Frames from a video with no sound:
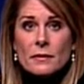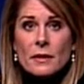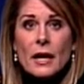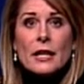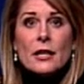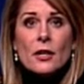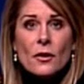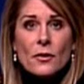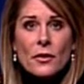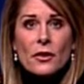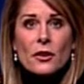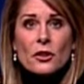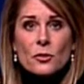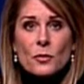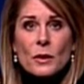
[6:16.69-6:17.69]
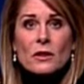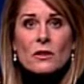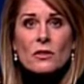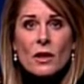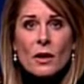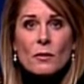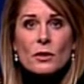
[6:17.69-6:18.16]
I know that there has been
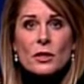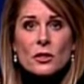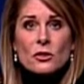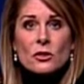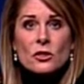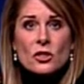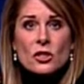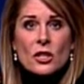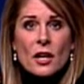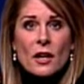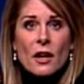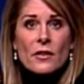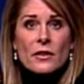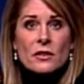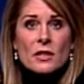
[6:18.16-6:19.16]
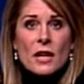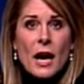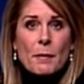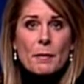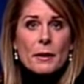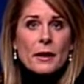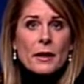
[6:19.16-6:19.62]
some research done on this
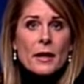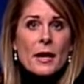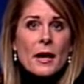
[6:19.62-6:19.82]
topic